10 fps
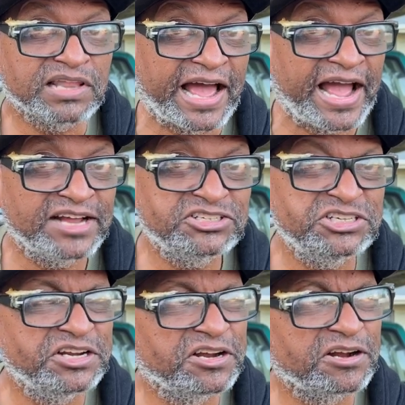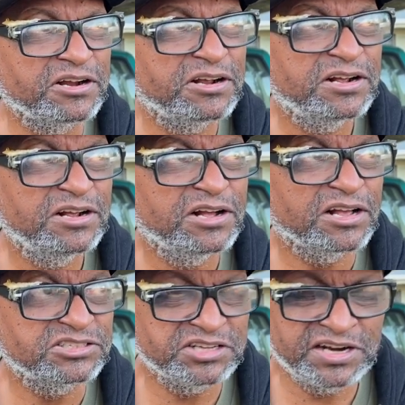last year,
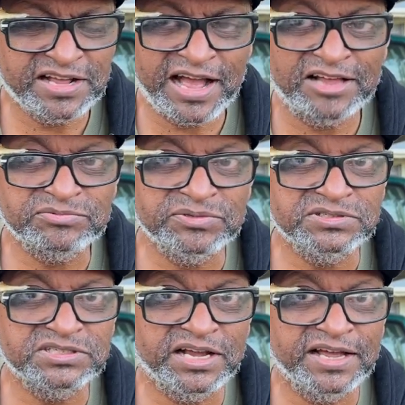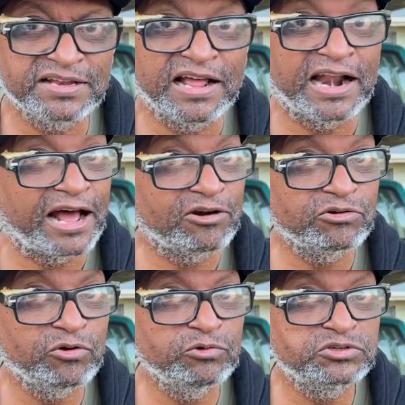a city councilman said, and I
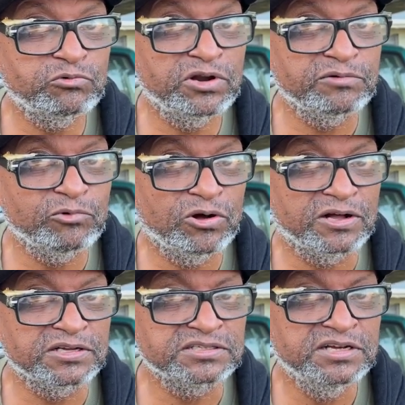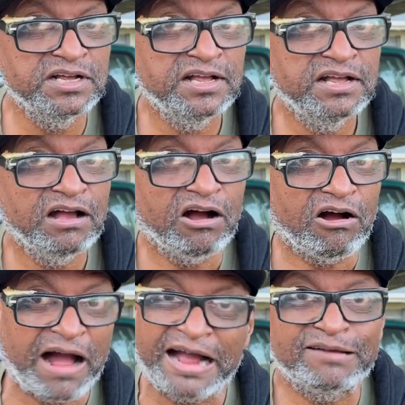don't know which one it was,
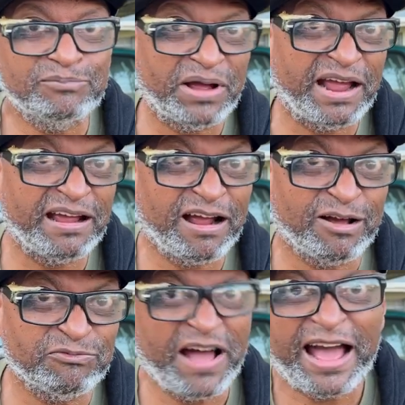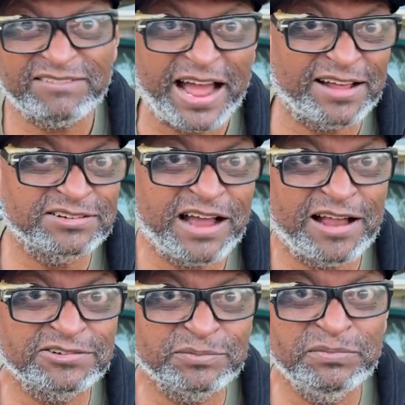I can pay
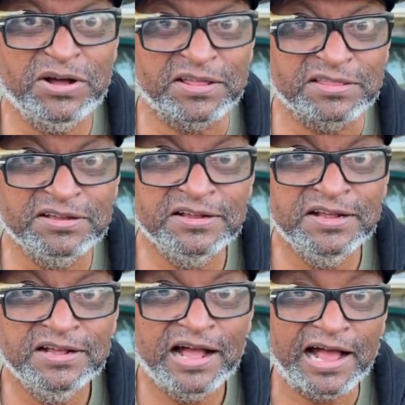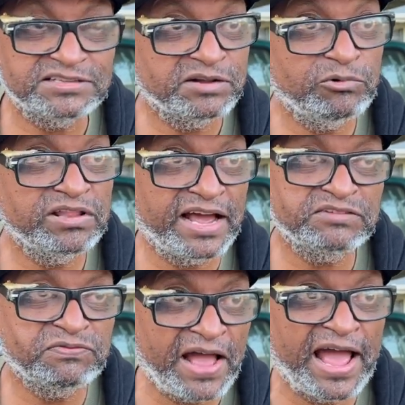$5,000 a month. I said, well,
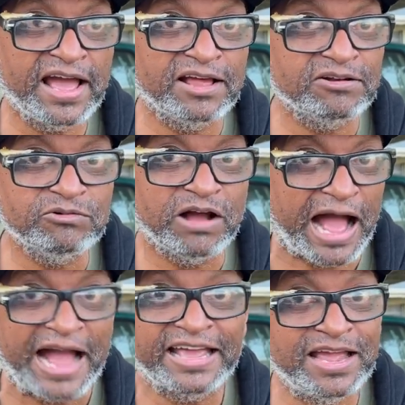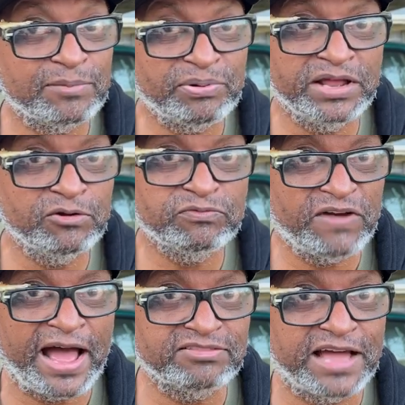that's fine. I can't pay no
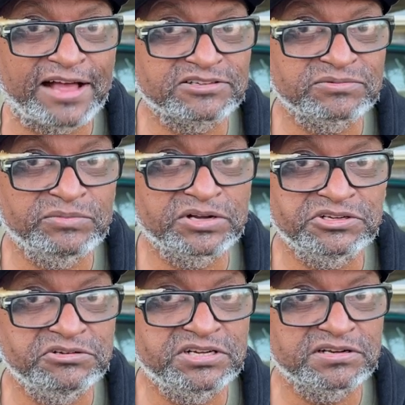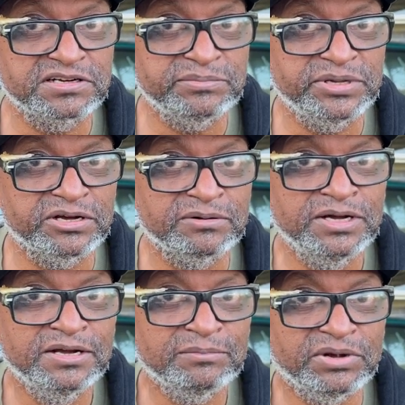$5,000 a month utility
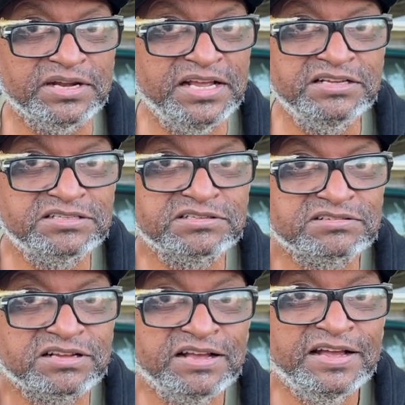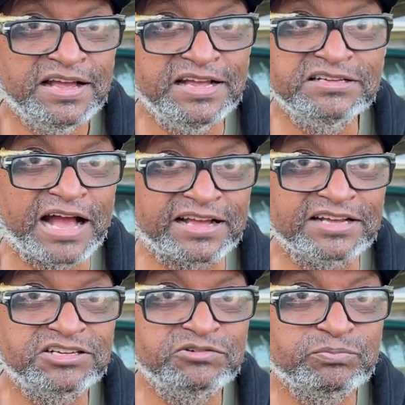bill, but I
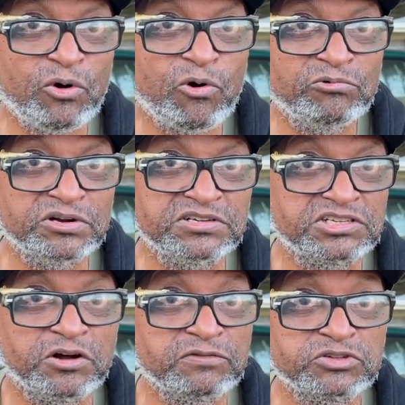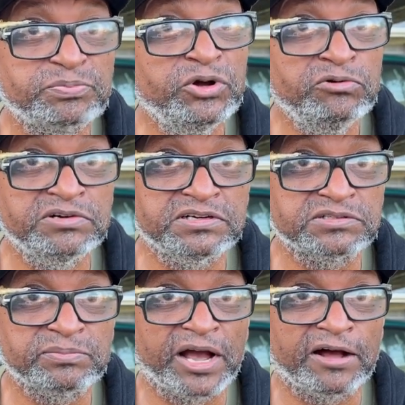guess he was born with a silver spoon in
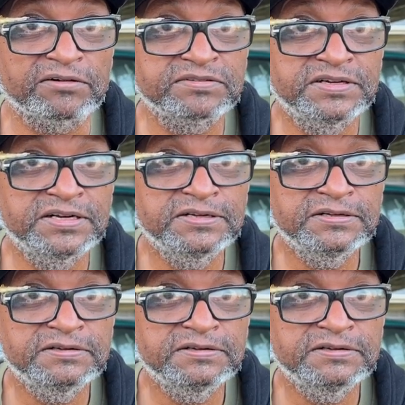his mouth. Right.